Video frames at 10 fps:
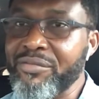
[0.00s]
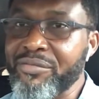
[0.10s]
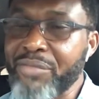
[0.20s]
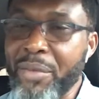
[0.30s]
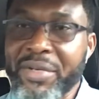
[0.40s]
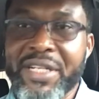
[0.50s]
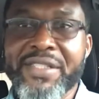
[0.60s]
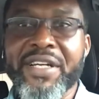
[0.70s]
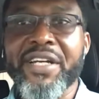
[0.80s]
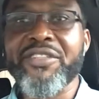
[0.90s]
permanent
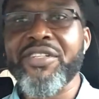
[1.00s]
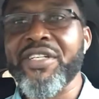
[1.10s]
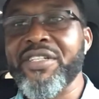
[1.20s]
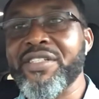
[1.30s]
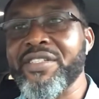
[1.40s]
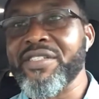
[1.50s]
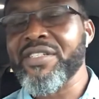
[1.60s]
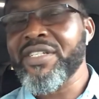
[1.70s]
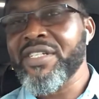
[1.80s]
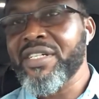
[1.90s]
secretaries,
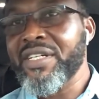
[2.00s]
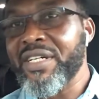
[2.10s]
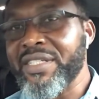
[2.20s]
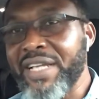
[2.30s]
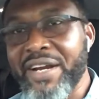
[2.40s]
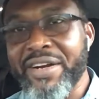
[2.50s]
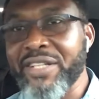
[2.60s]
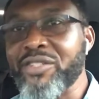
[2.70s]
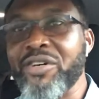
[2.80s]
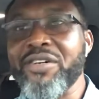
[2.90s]

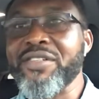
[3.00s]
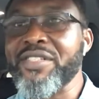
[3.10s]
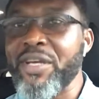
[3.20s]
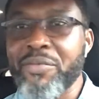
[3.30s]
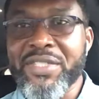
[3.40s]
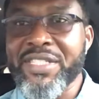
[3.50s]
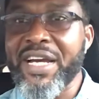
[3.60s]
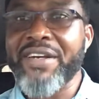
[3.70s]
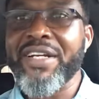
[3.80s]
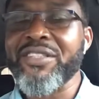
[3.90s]
directors, deputy
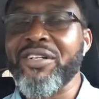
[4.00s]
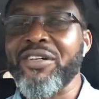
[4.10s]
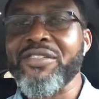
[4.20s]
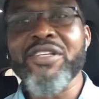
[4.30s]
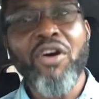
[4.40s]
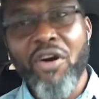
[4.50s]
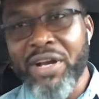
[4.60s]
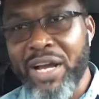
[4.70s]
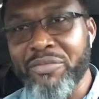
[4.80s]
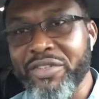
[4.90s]
directors, the whole
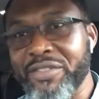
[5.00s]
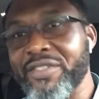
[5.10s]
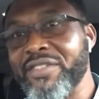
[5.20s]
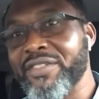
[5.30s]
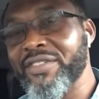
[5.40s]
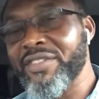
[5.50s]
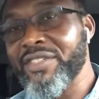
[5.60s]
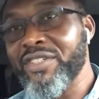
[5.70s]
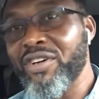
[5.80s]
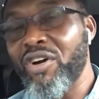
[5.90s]
gamut
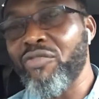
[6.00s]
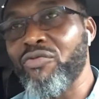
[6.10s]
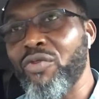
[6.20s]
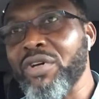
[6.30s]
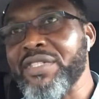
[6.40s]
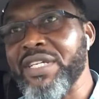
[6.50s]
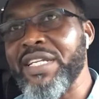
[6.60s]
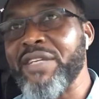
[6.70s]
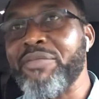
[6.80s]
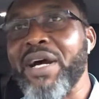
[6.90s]
of what
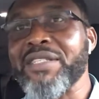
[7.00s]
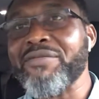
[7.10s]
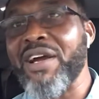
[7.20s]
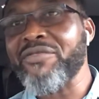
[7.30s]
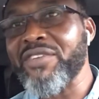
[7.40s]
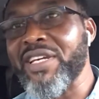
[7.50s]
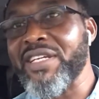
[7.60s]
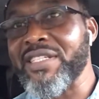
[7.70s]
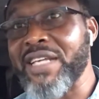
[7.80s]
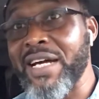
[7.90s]
in the past 5
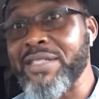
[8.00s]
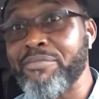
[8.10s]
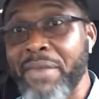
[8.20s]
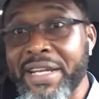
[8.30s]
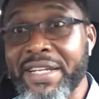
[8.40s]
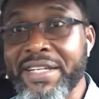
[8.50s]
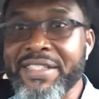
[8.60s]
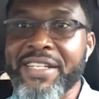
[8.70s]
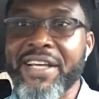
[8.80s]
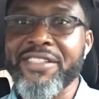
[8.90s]
years has
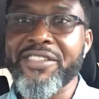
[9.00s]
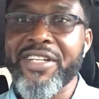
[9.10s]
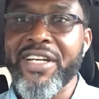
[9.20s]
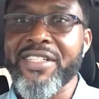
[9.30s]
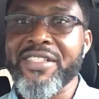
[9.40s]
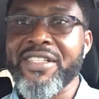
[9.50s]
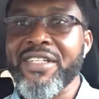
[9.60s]
managed Nigeria's